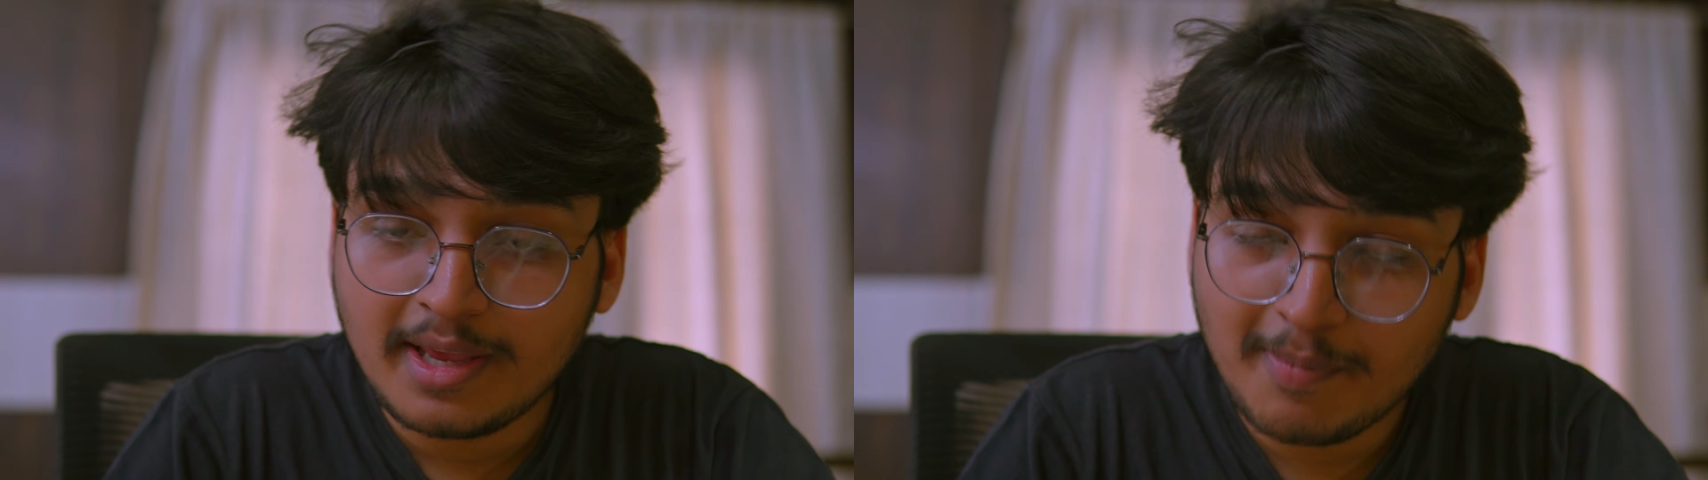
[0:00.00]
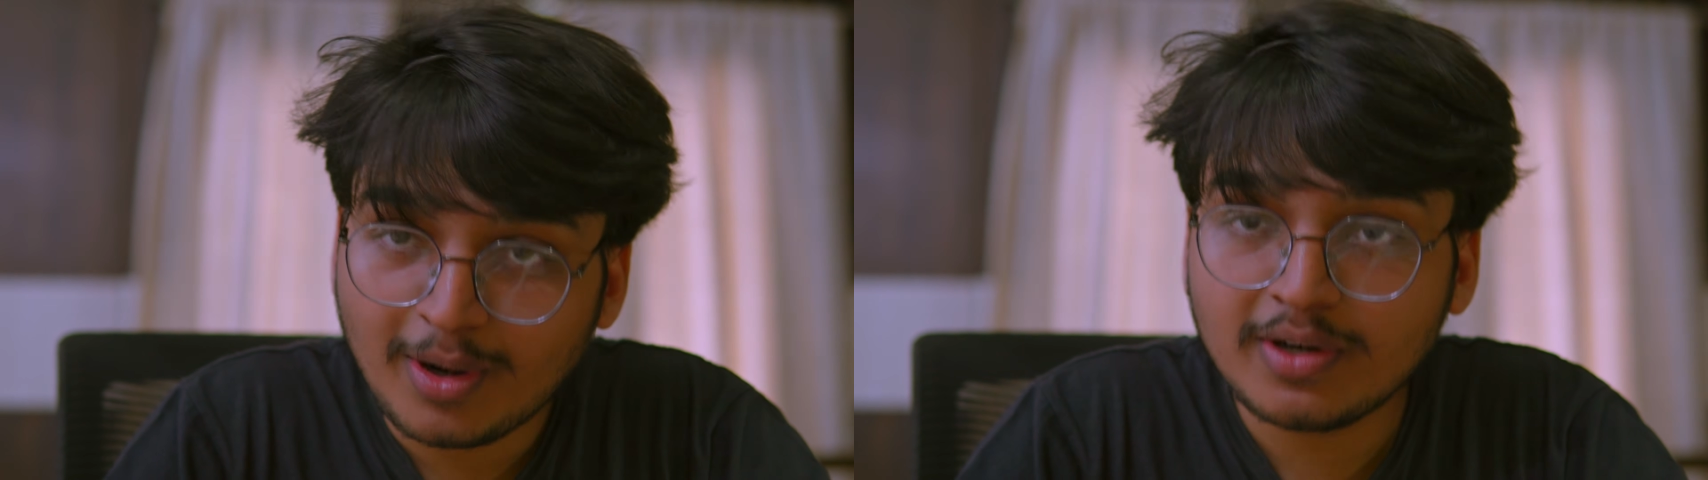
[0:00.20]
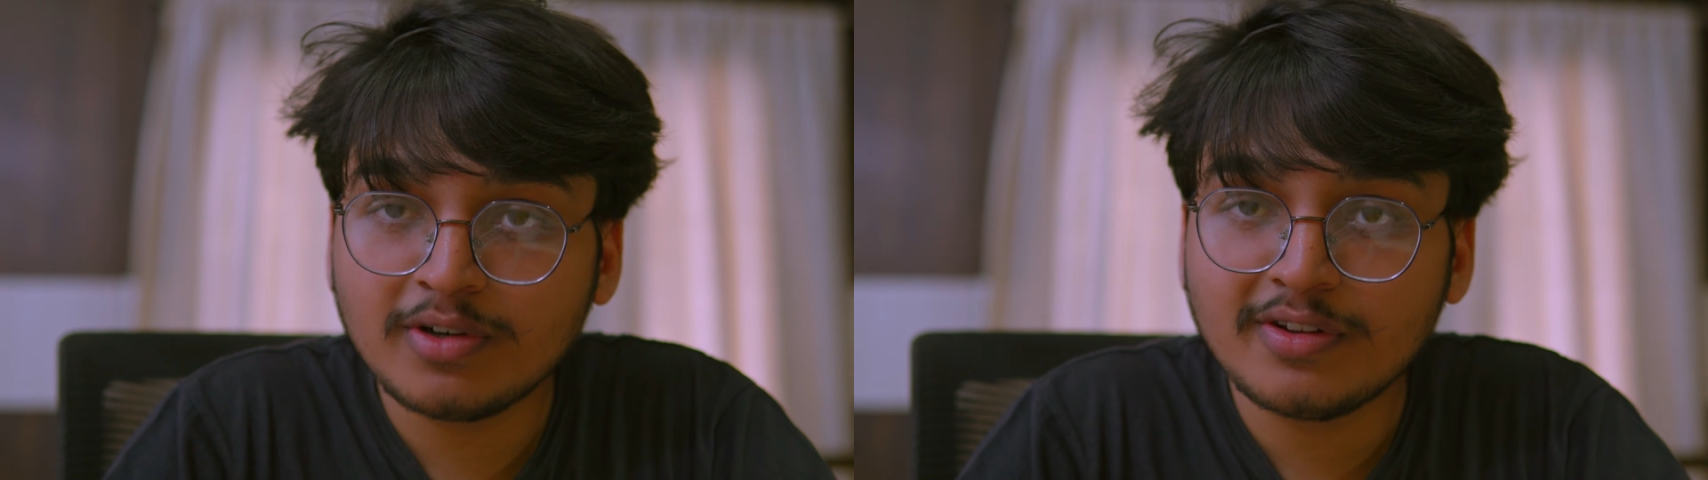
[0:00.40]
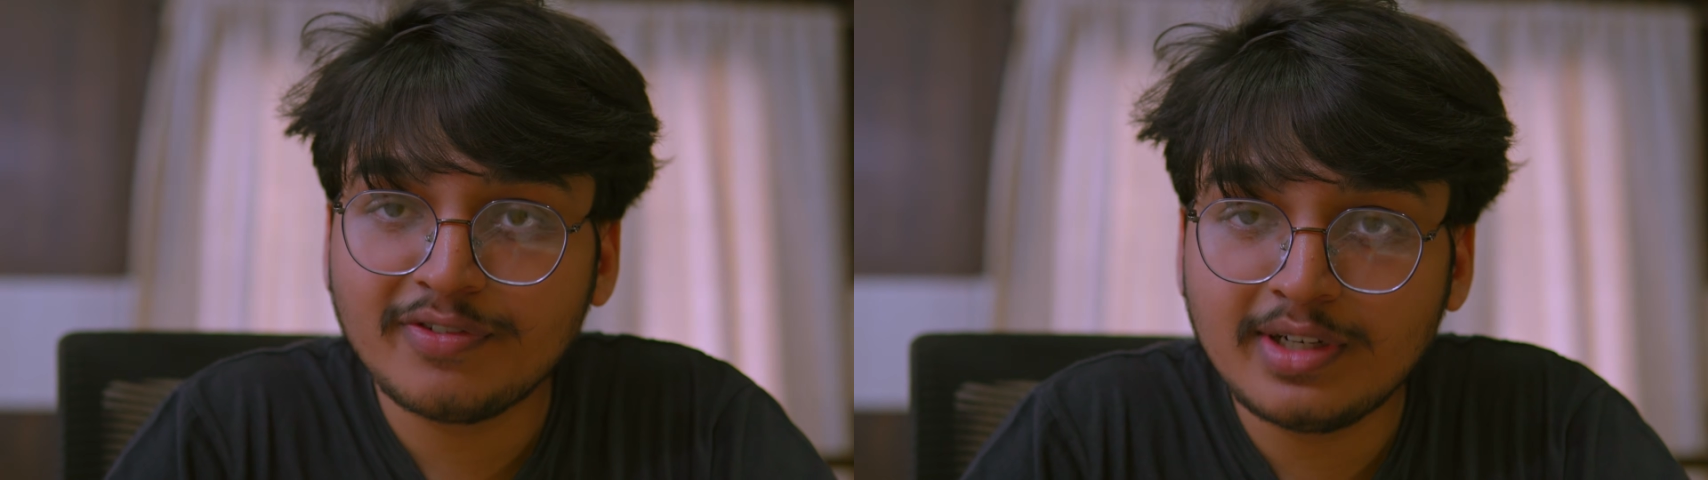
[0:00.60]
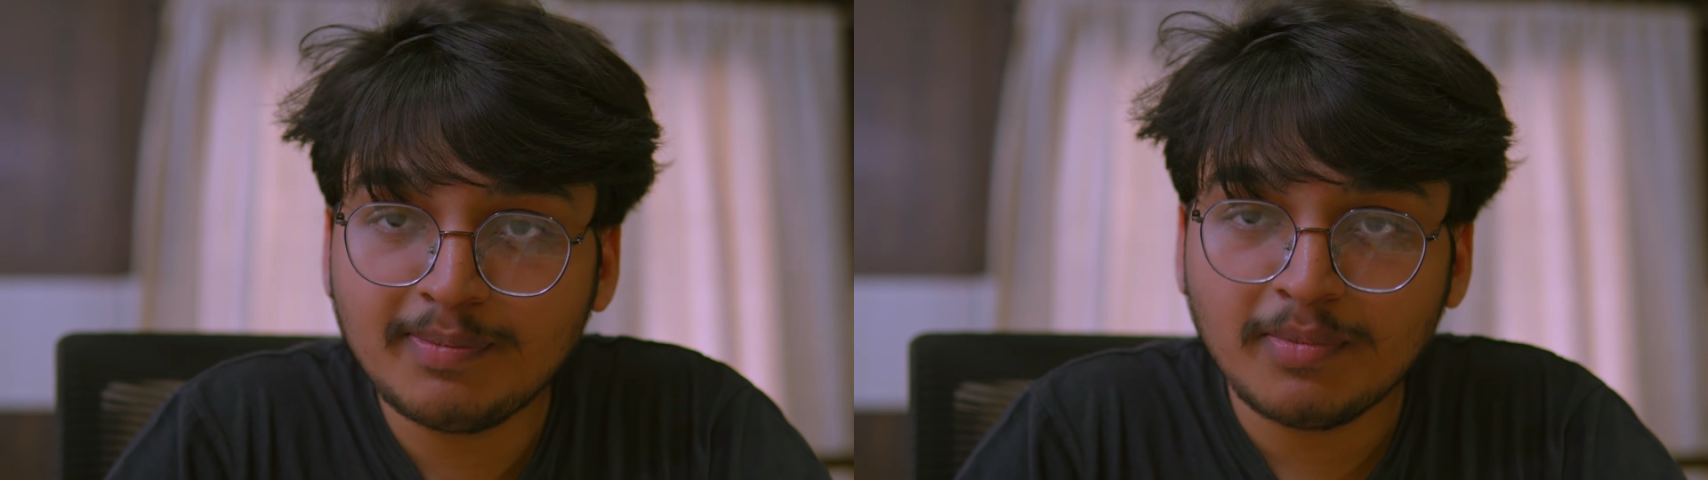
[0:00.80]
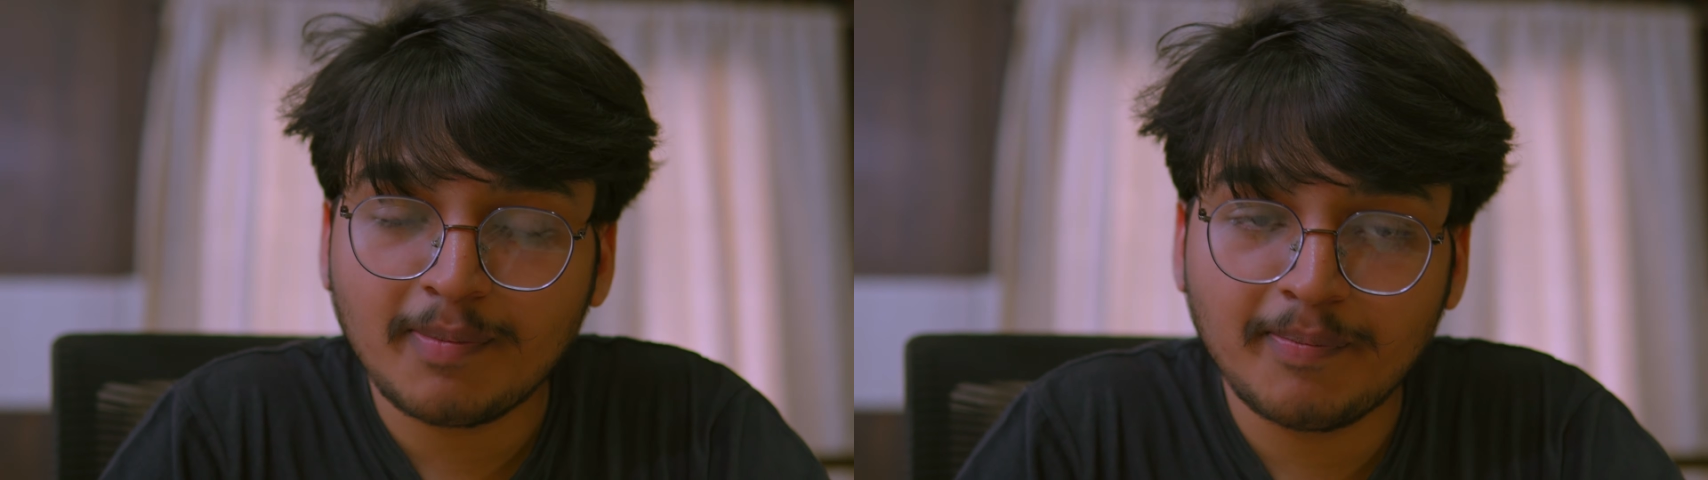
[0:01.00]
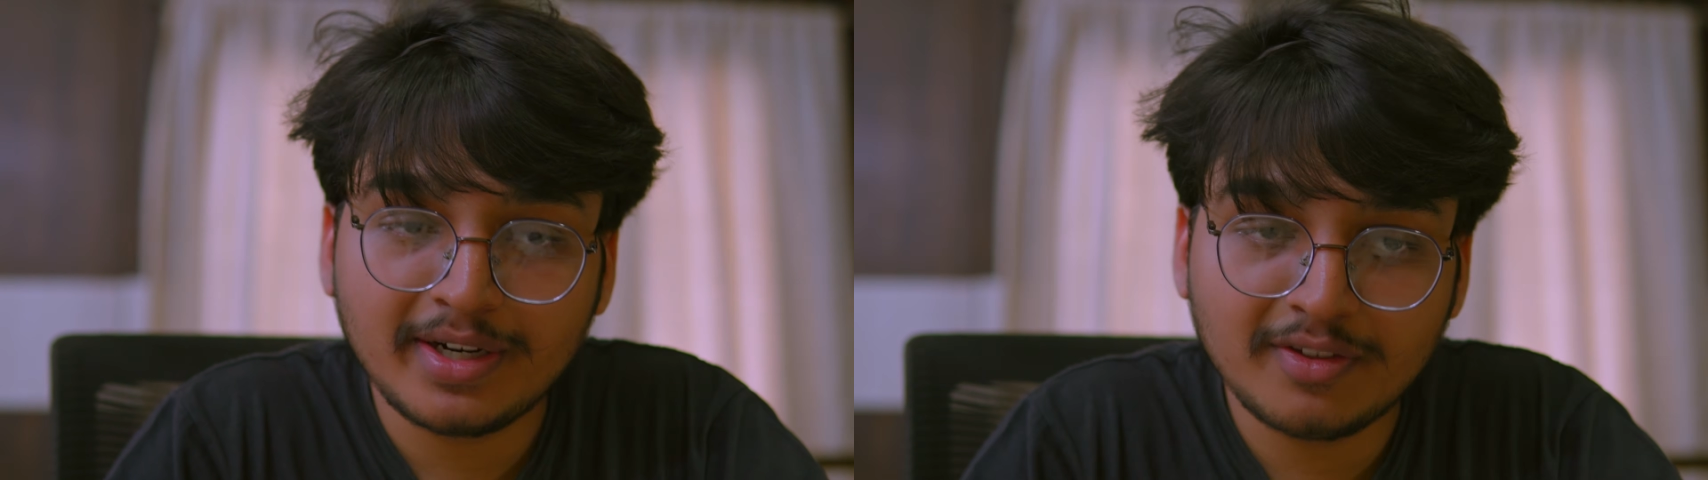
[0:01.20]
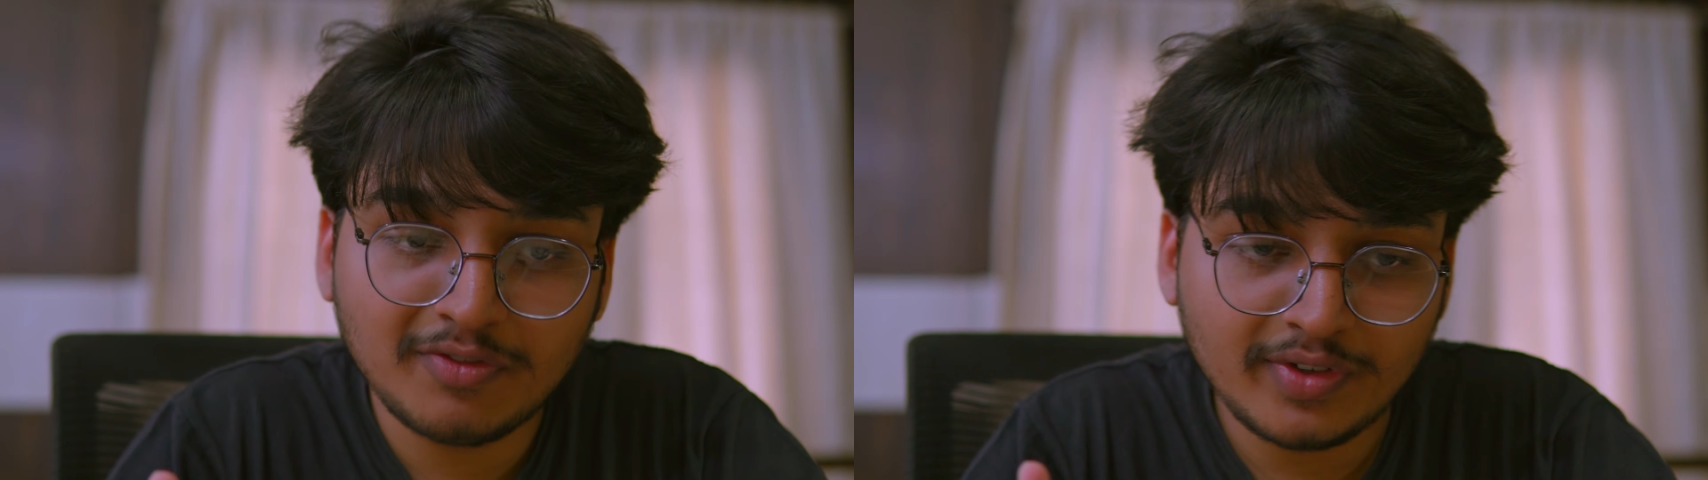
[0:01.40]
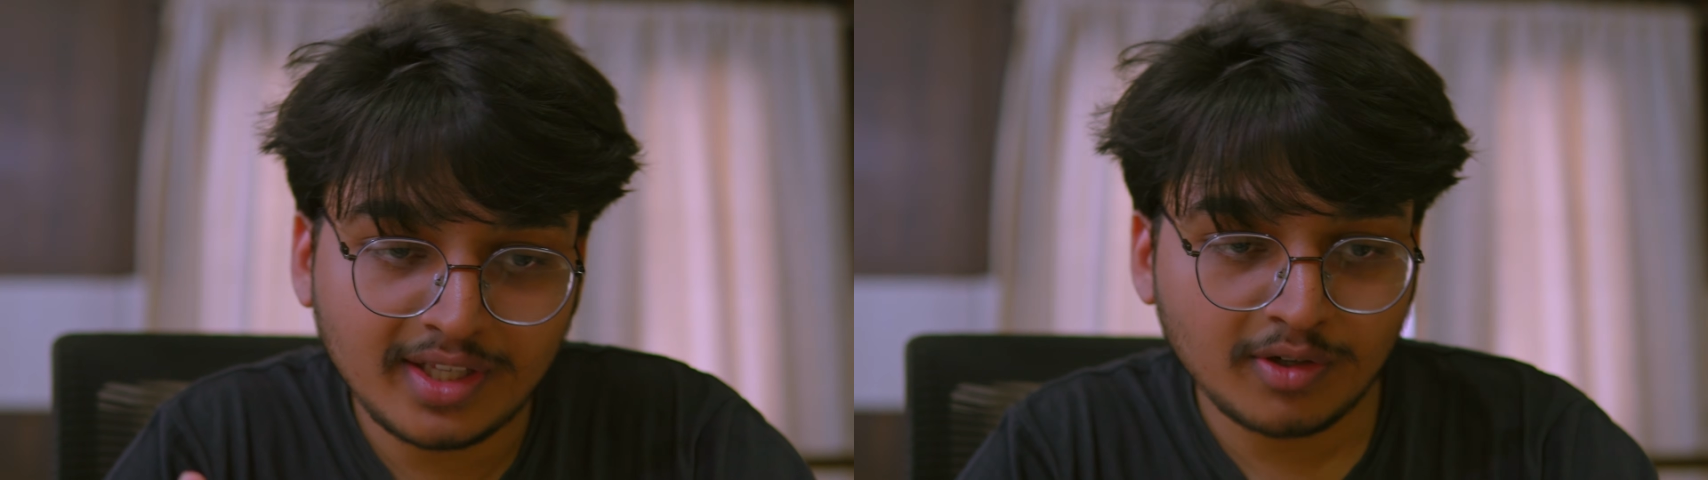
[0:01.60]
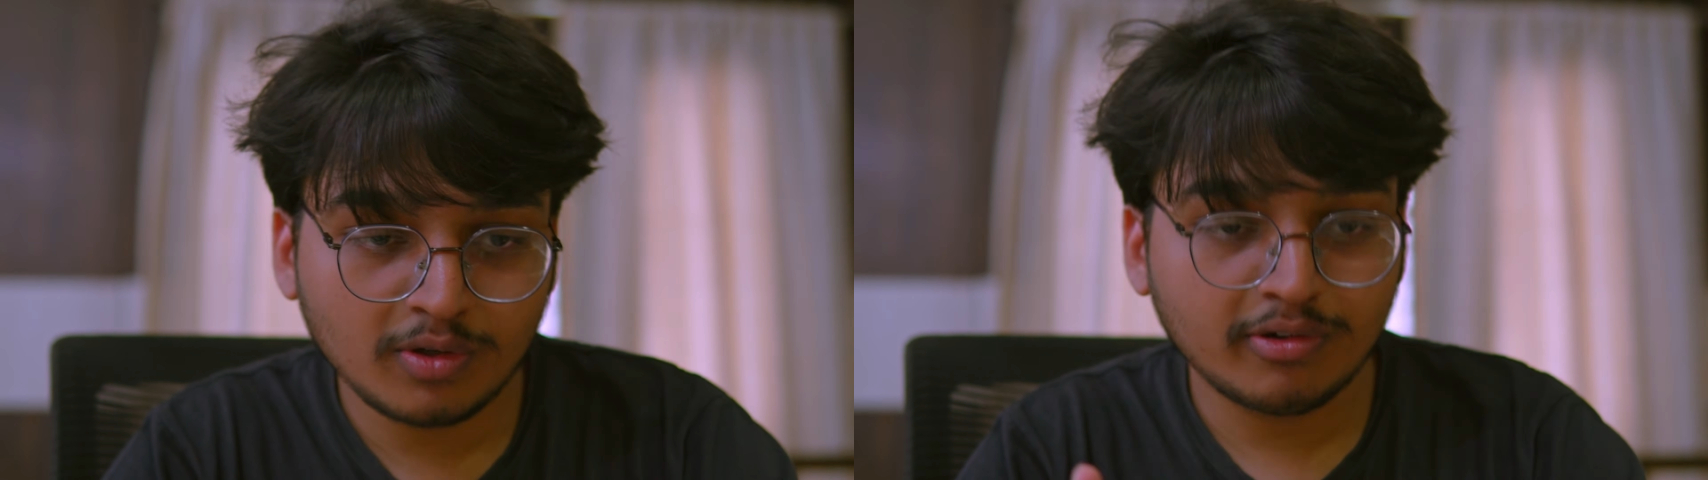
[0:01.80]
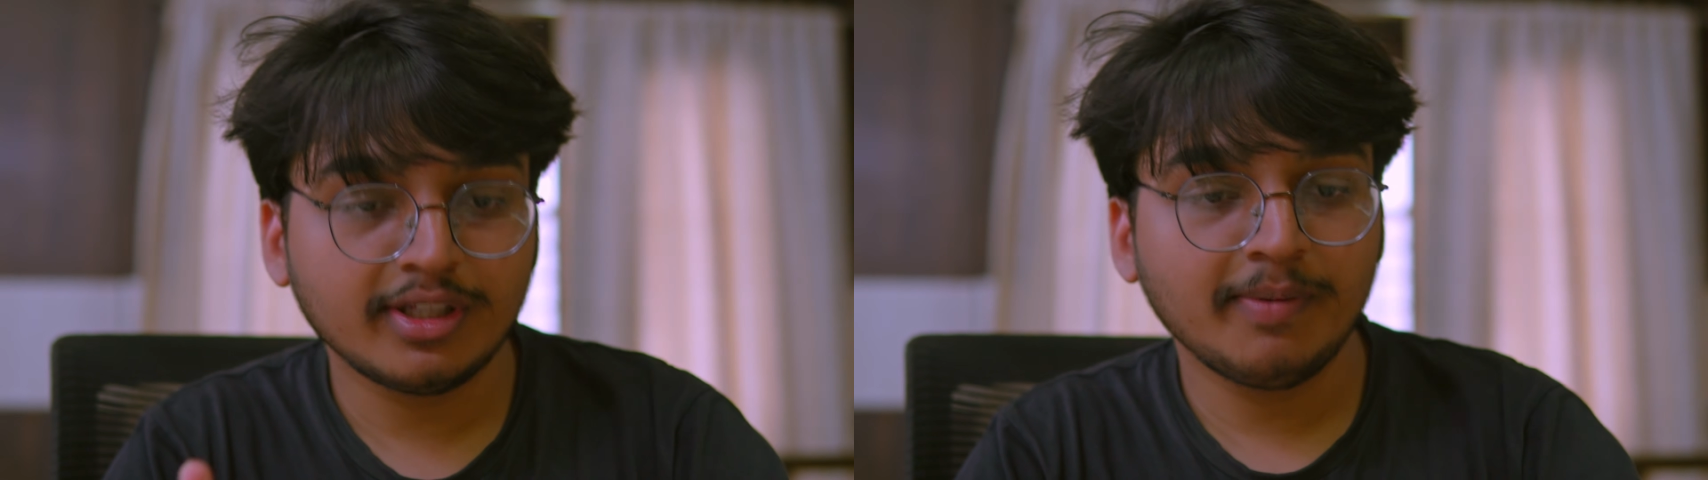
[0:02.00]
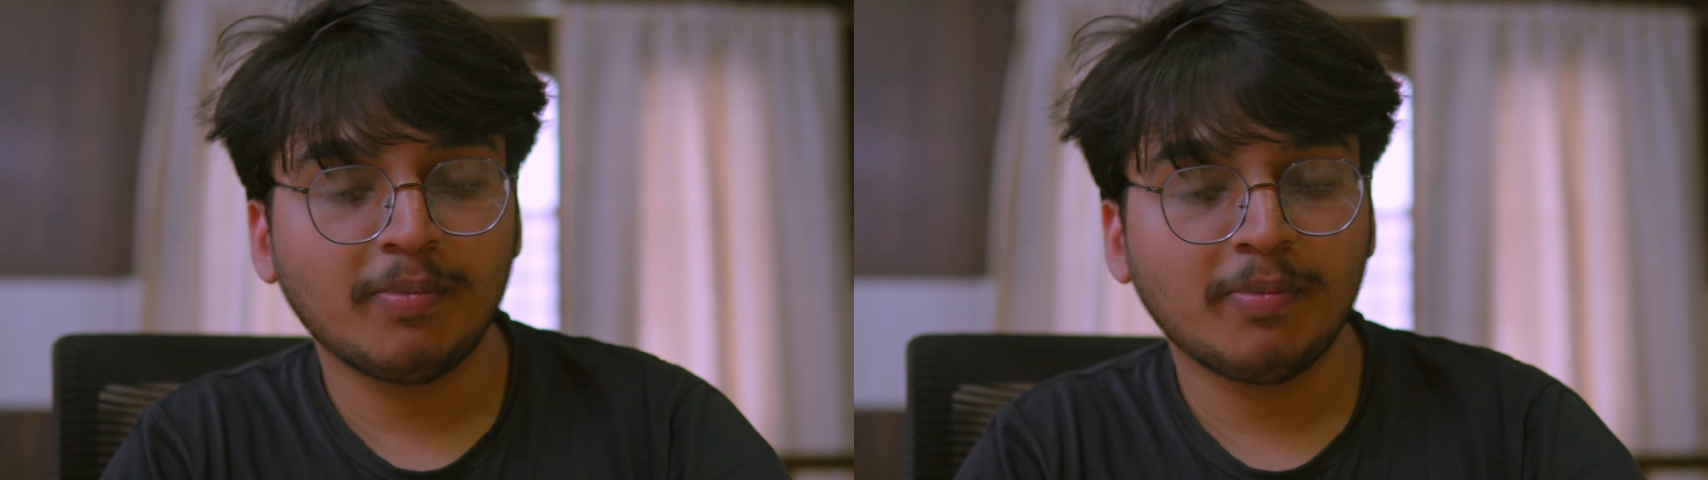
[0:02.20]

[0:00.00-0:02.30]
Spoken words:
important to the film, but we know the